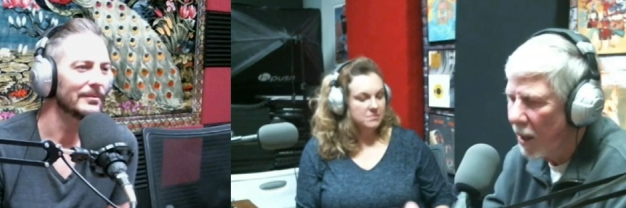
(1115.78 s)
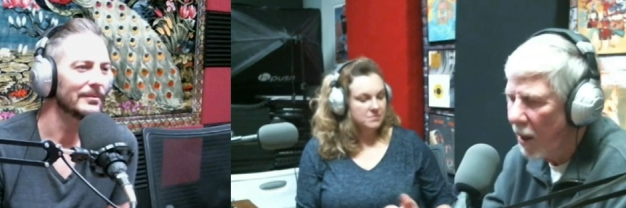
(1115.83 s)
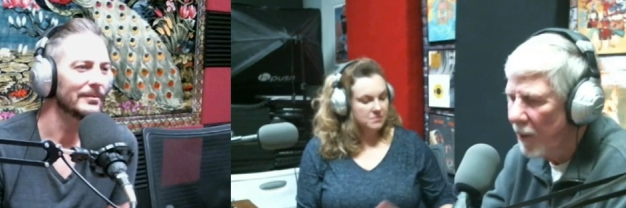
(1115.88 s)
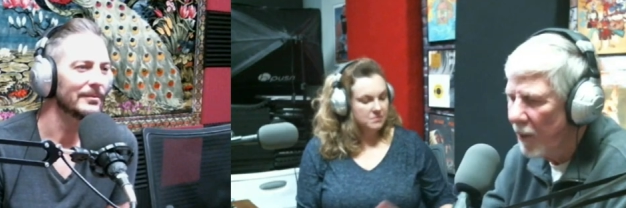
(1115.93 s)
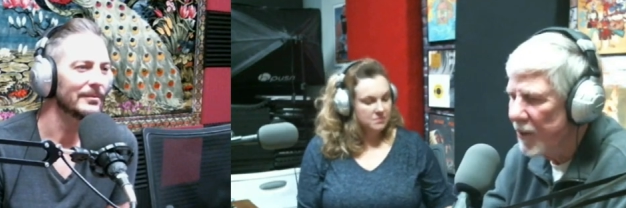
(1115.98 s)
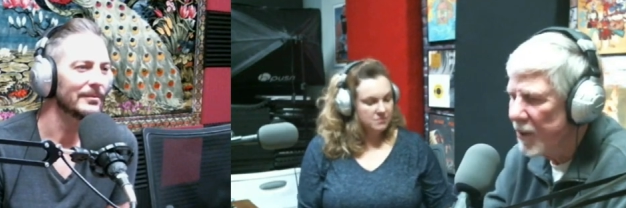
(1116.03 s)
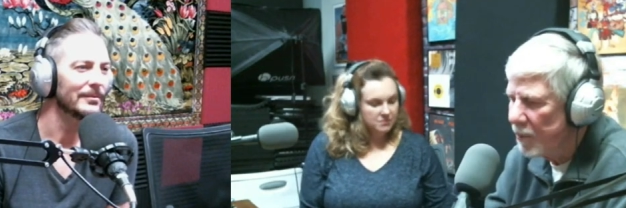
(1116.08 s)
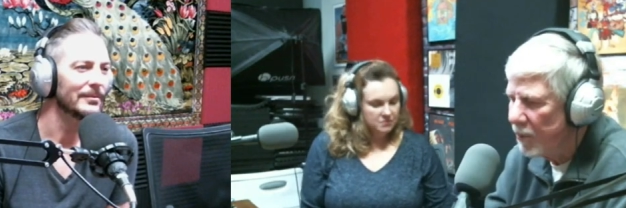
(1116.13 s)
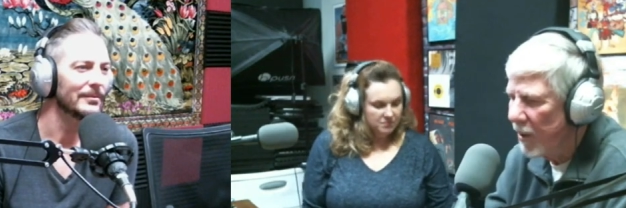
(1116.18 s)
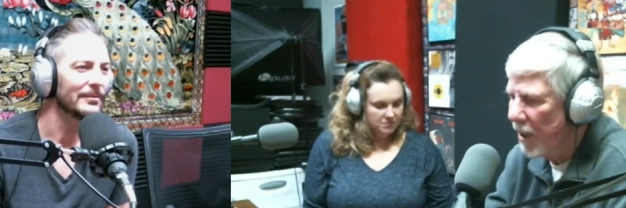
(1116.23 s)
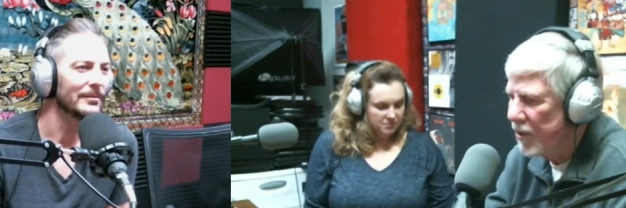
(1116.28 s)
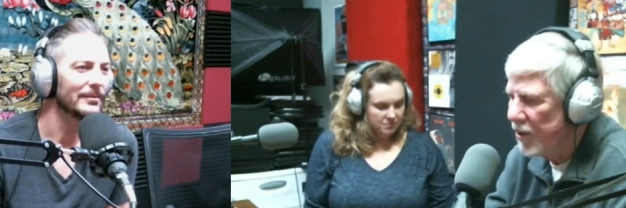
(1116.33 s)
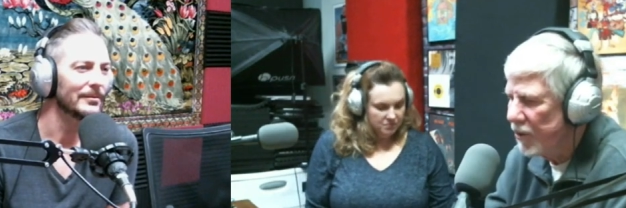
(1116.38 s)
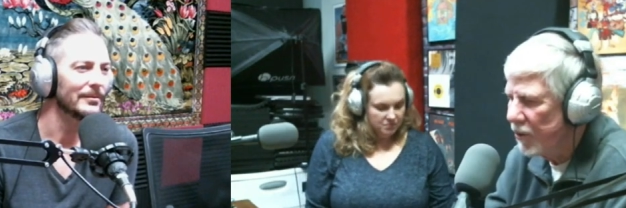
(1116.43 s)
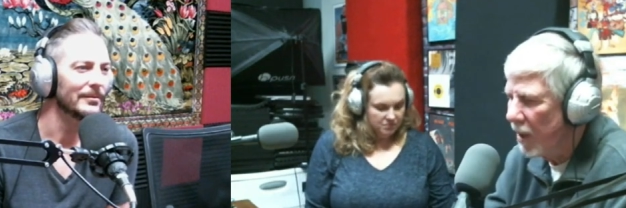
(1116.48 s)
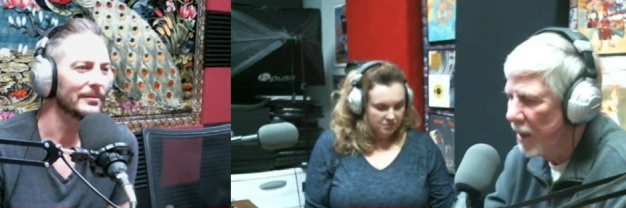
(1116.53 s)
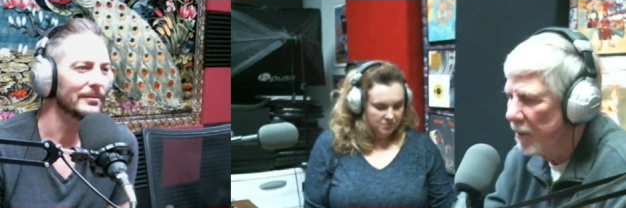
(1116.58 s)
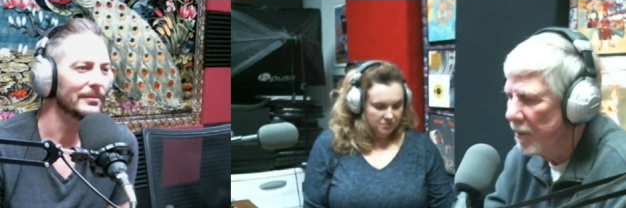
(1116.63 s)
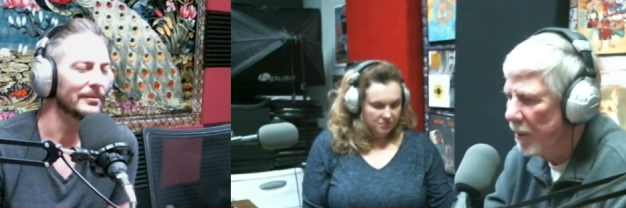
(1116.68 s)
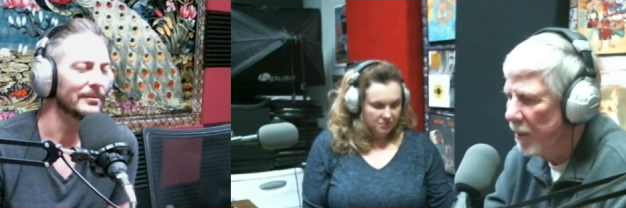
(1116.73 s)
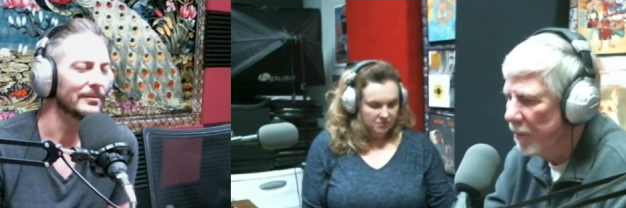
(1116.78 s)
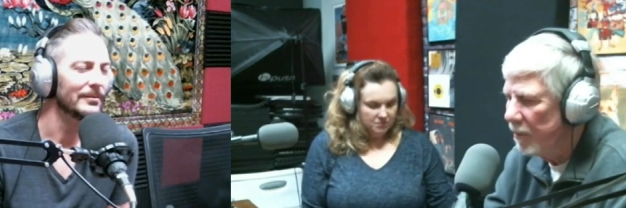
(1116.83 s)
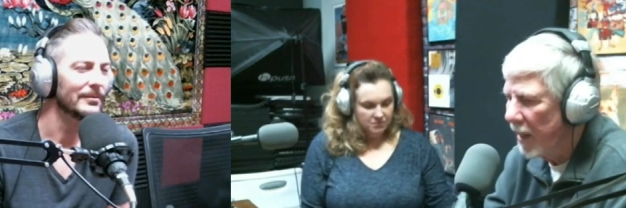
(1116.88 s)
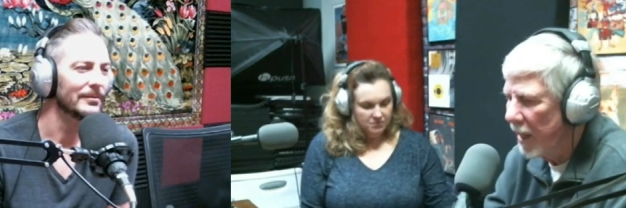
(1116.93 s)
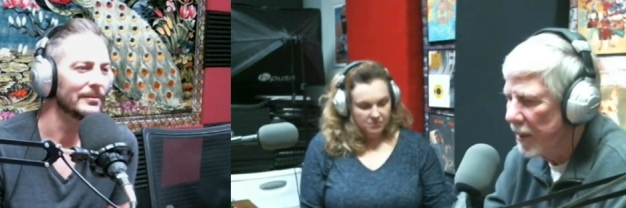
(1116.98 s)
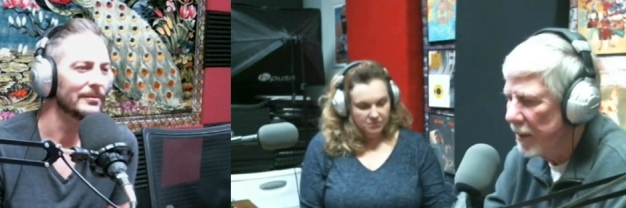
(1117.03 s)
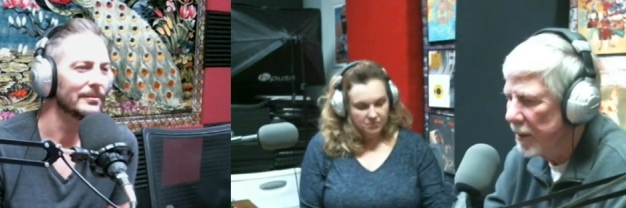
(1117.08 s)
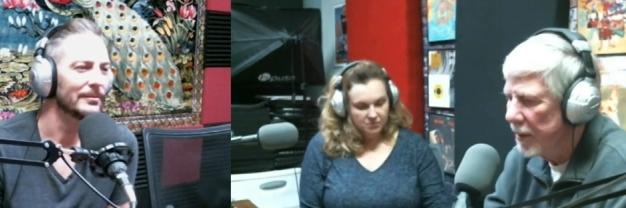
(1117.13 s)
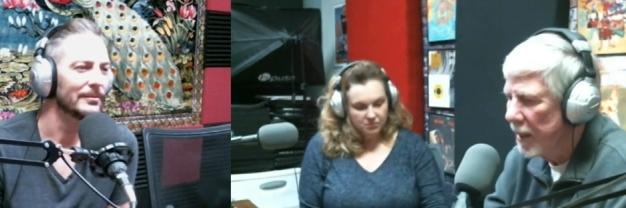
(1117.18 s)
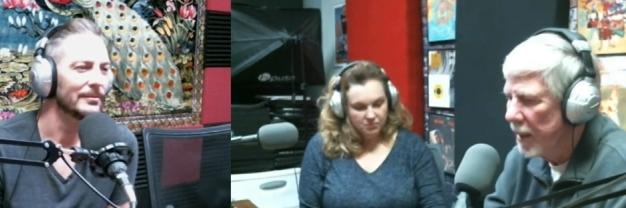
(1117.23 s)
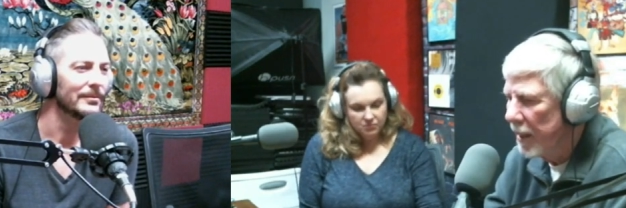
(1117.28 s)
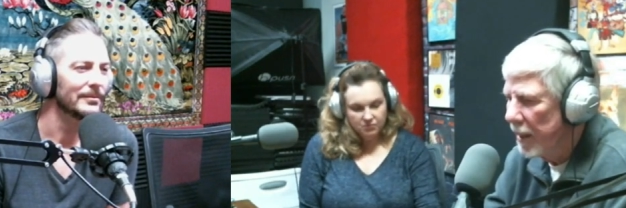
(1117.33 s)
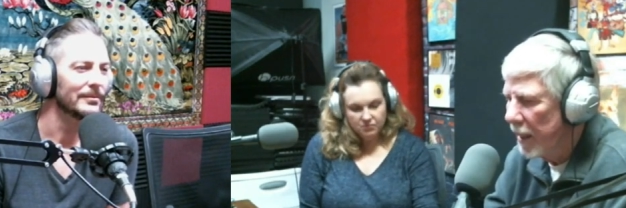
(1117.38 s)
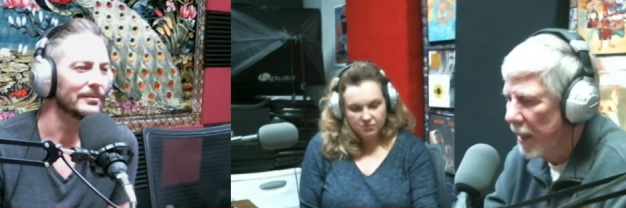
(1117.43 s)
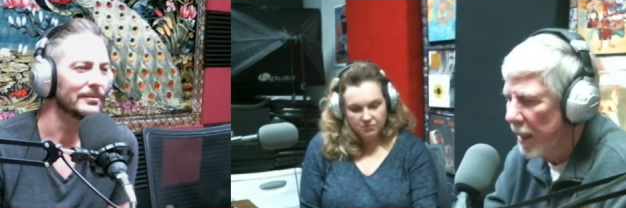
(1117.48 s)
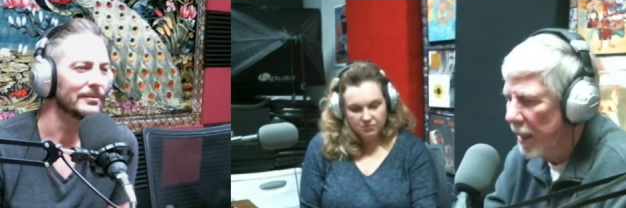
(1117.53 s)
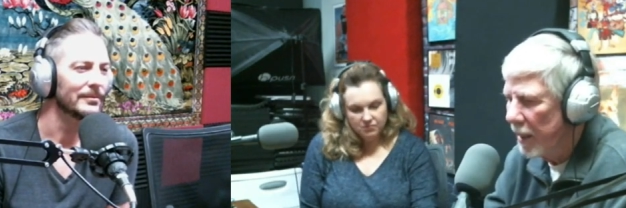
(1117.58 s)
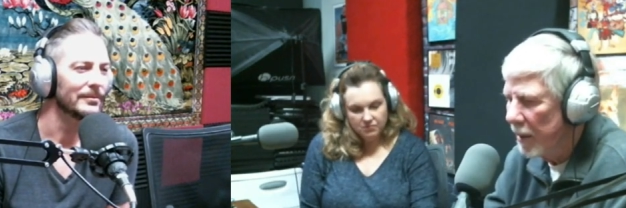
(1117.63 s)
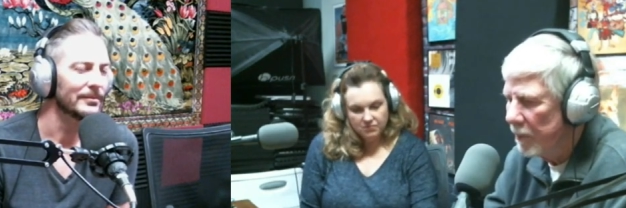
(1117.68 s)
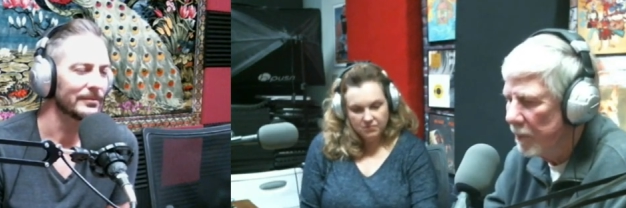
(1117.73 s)
Speaker 1: all this pressure on him about,
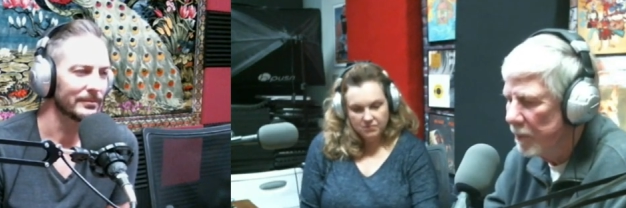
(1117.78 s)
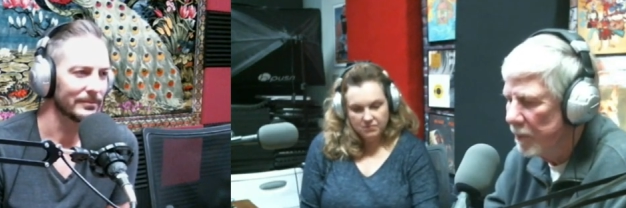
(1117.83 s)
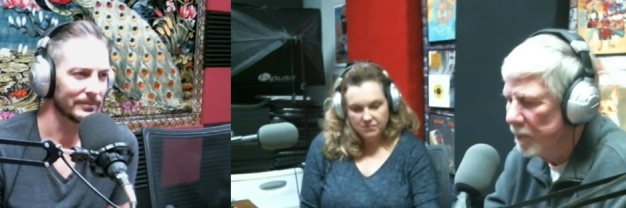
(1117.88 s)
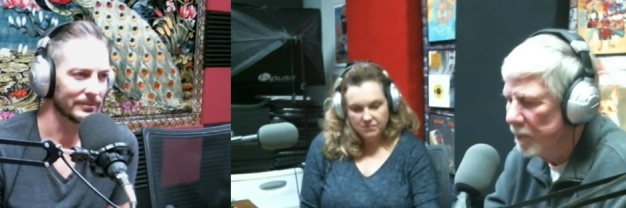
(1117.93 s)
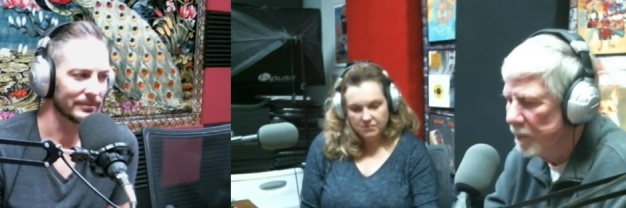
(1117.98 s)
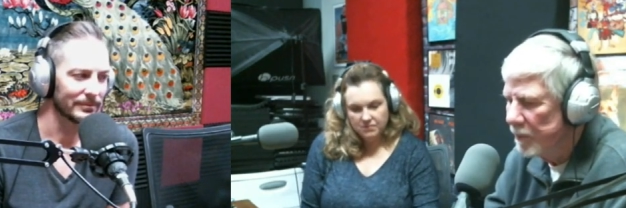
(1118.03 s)
um,